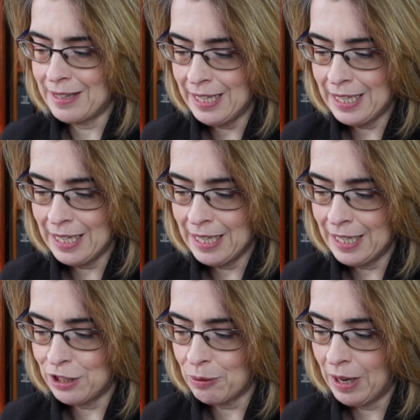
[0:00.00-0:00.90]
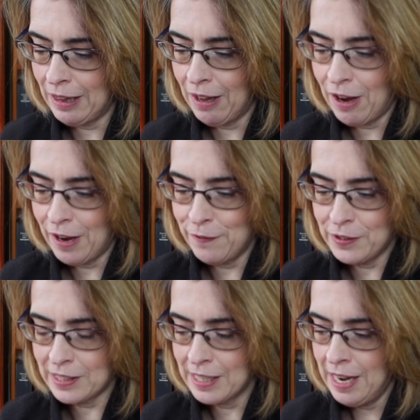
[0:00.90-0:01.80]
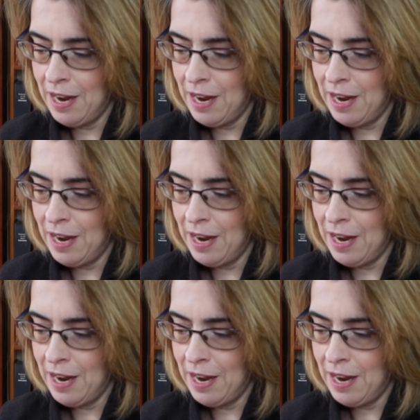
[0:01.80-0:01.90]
thinking into our lives.